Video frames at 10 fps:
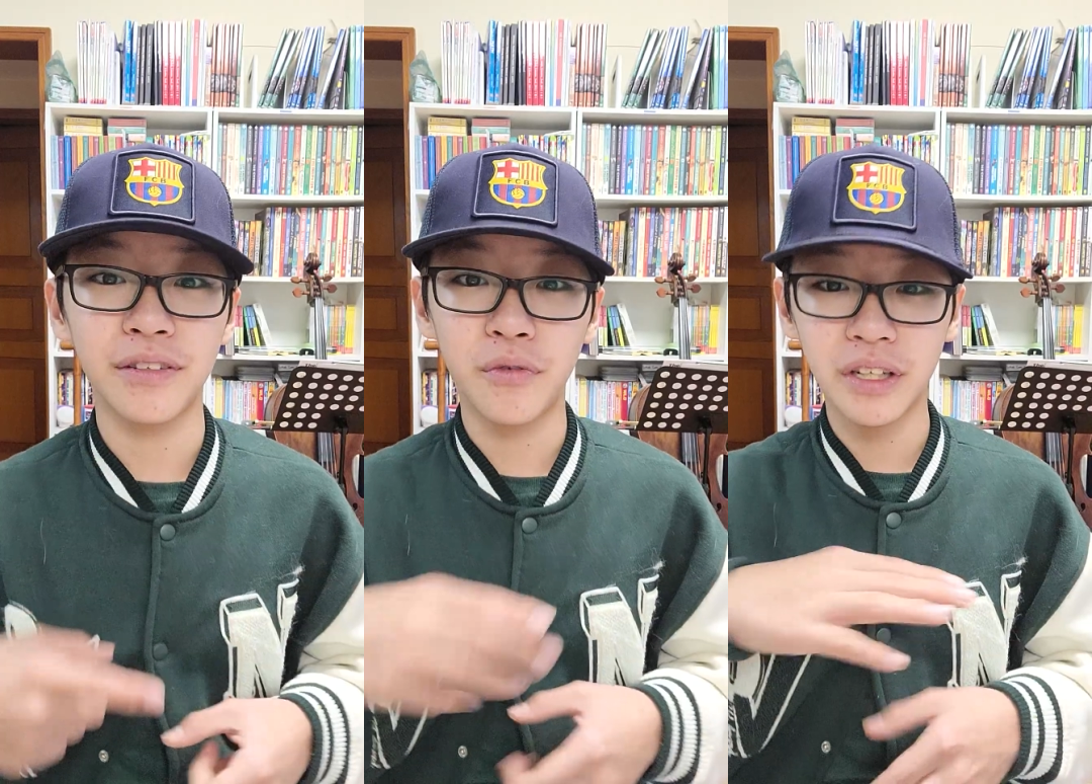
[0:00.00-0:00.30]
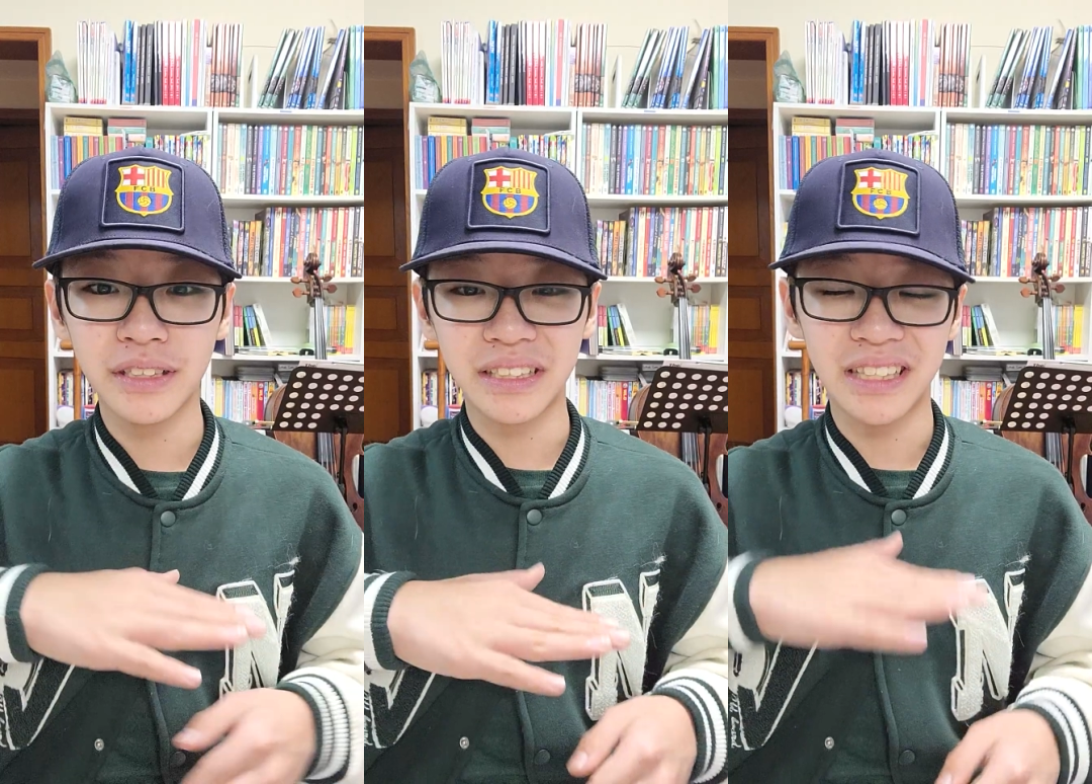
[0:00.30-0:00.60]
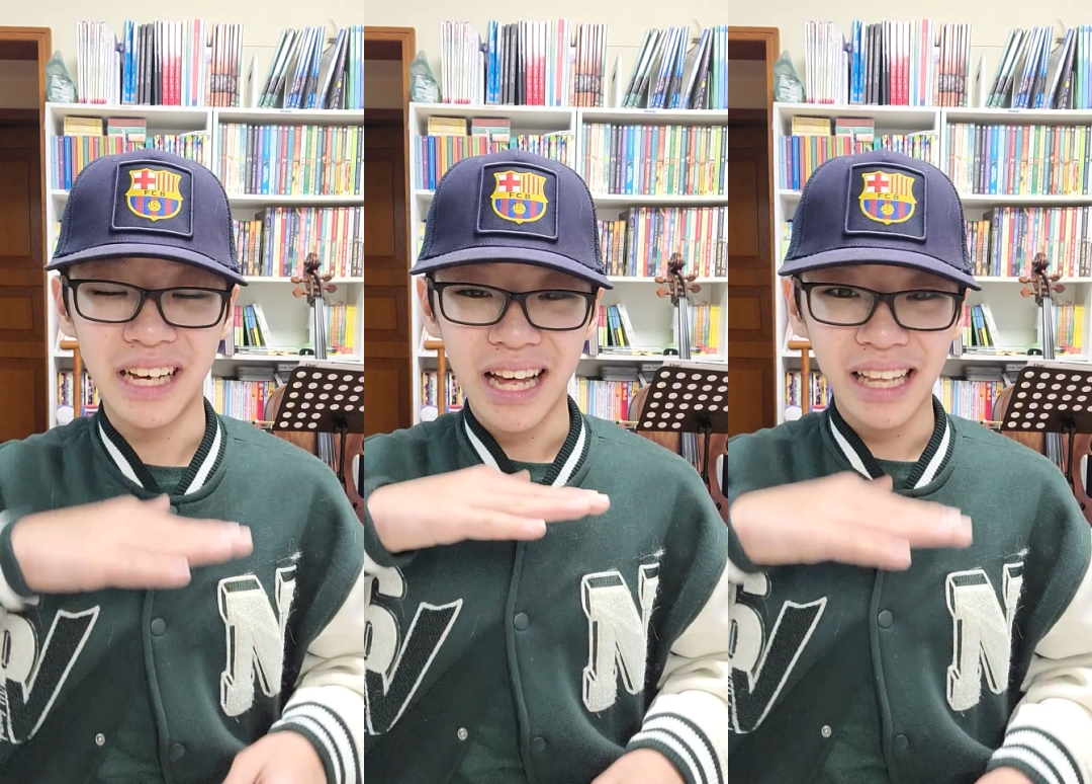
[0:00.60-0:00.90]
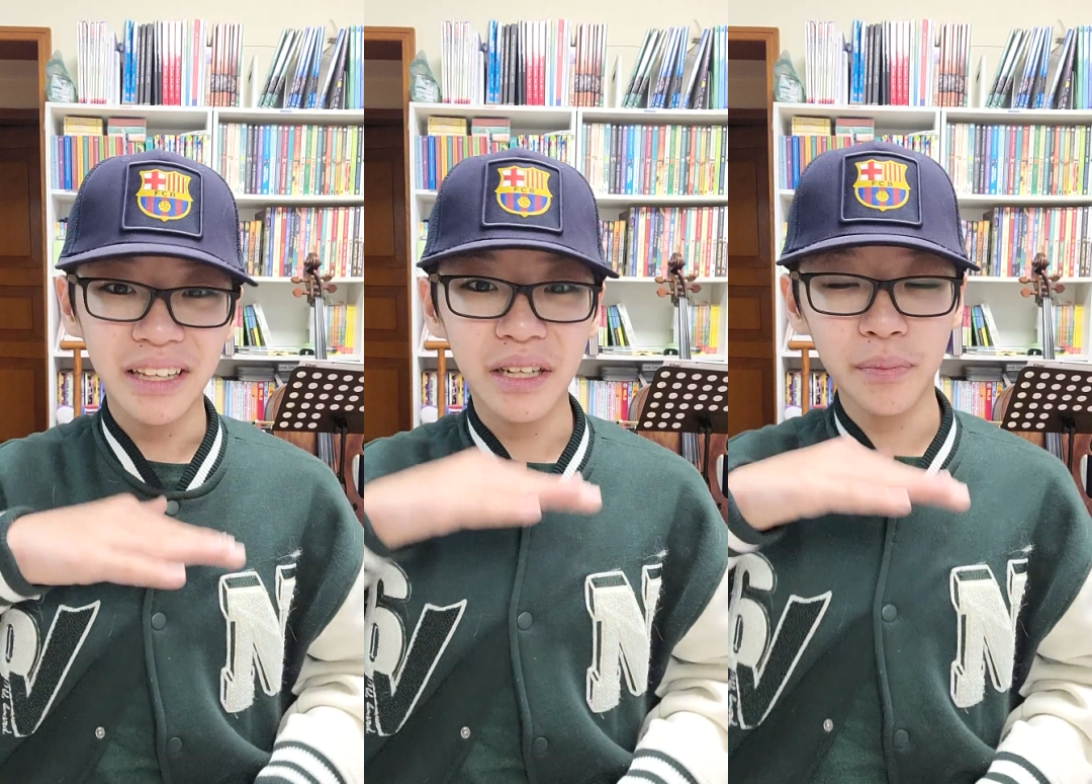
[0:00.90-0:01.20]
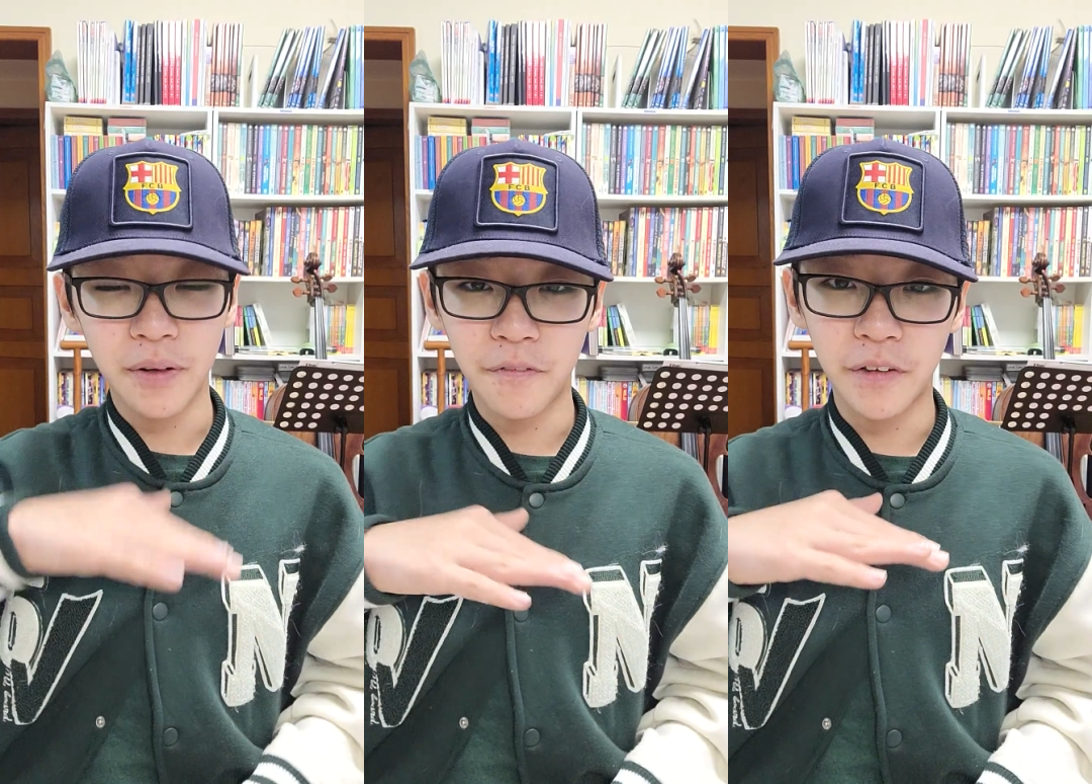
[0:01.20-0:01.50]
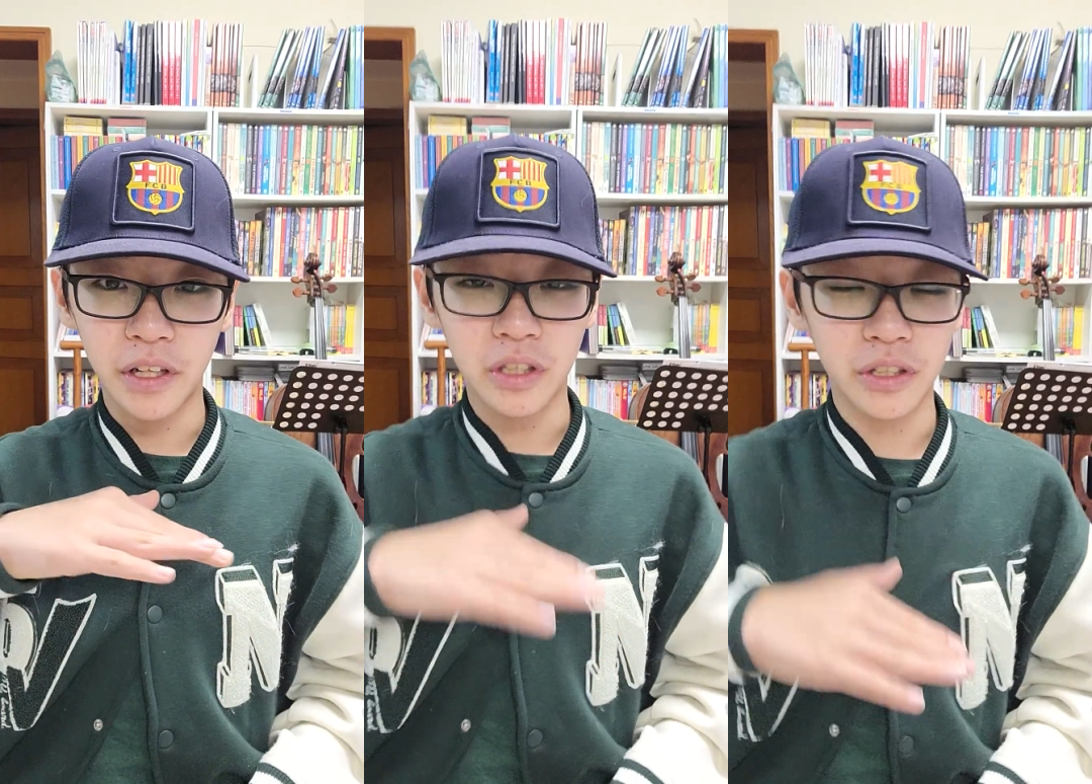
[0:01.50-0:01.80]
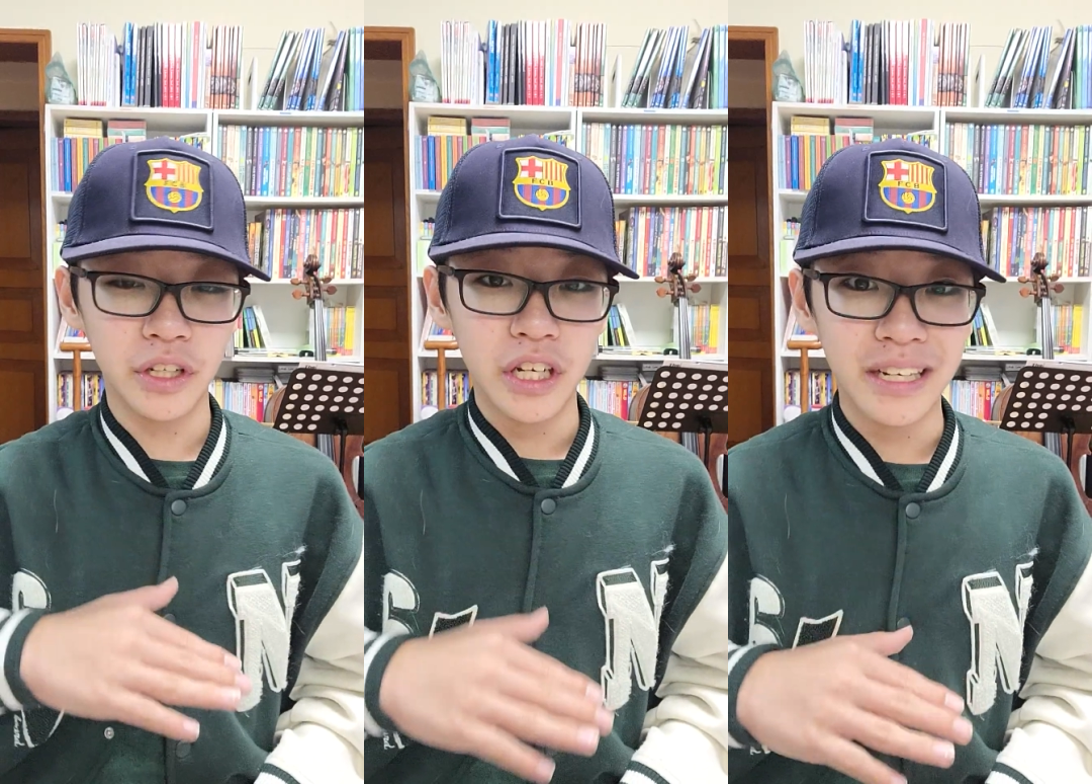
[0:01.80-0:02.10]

and the one that's a little bit filled,